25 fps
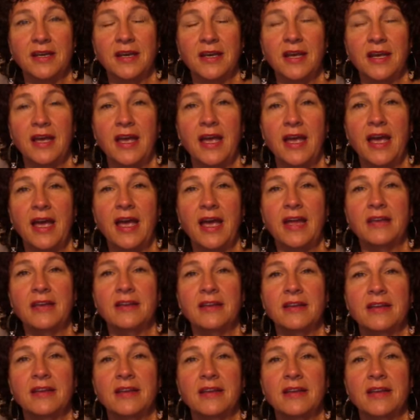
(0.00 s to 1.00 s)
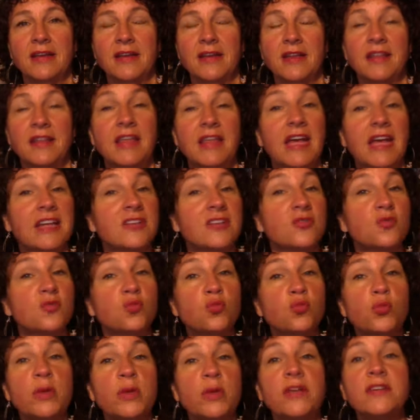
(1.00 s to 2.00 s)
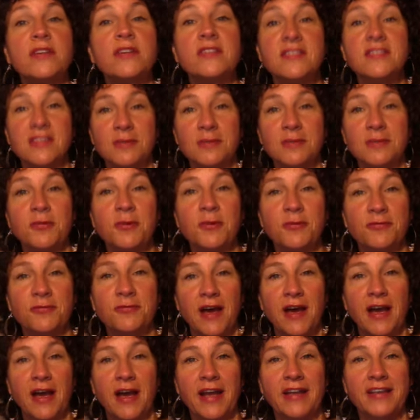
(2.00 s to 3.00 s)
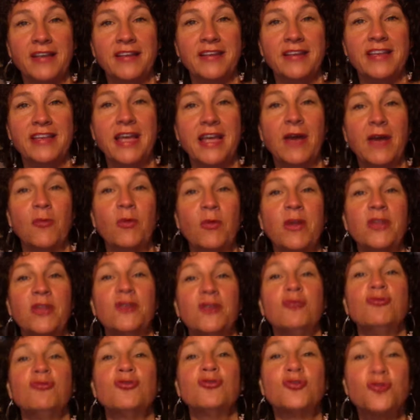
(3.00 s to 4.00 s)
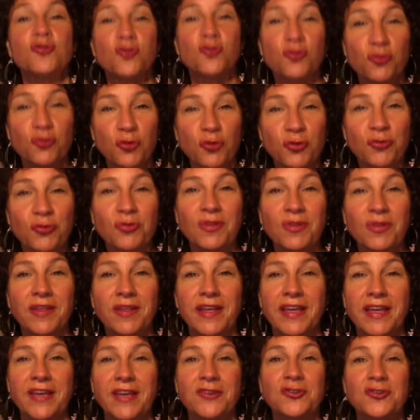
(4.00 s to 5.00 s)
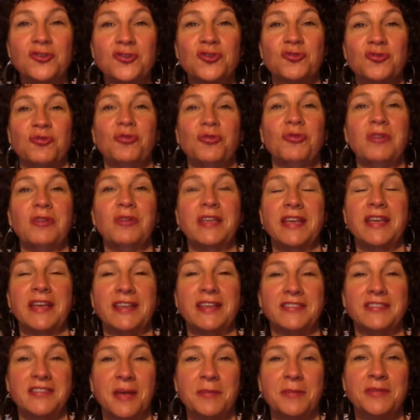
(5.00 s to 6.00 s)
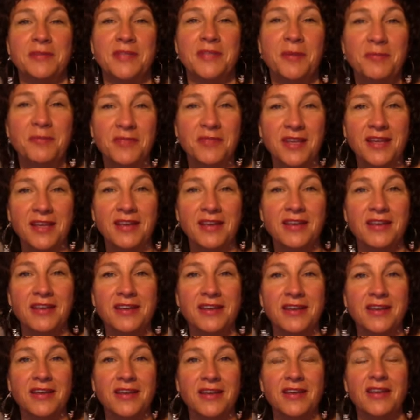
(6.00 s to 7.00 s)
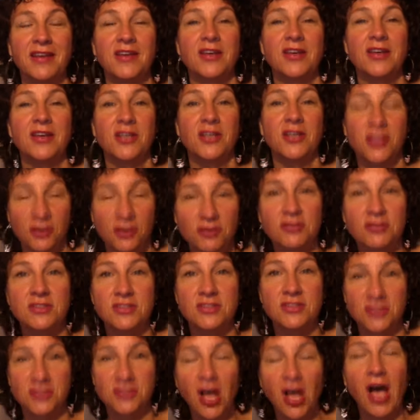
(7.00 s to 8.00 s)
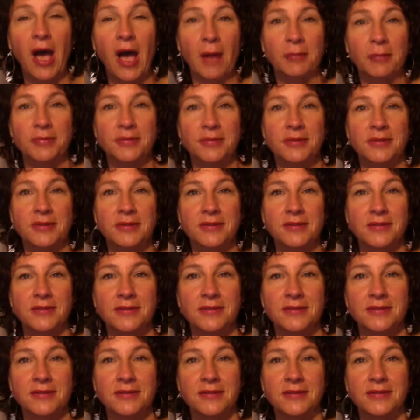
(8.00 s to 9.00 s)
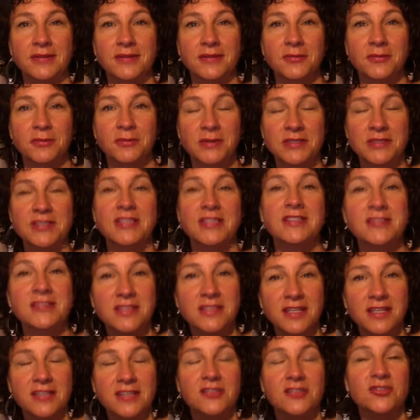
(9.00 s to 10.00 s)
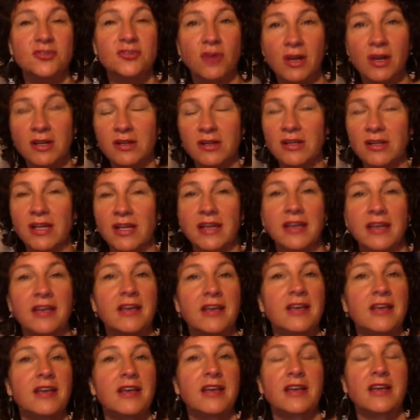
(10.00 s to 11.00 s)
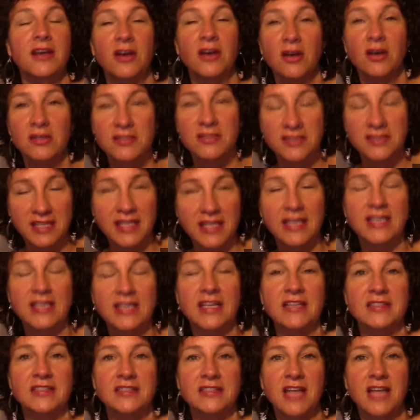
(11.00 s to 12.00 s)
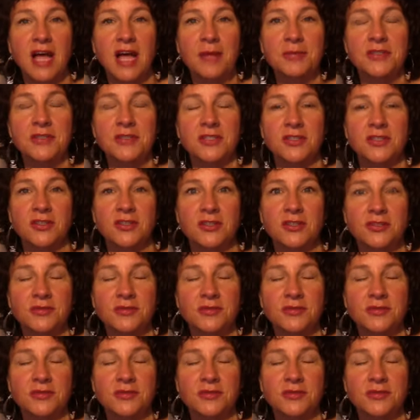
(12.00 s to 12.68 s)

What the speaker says: And that is real simplified, yet when you truly, truly accept something, you stop resisting, struggling, seeing it as an obstacle.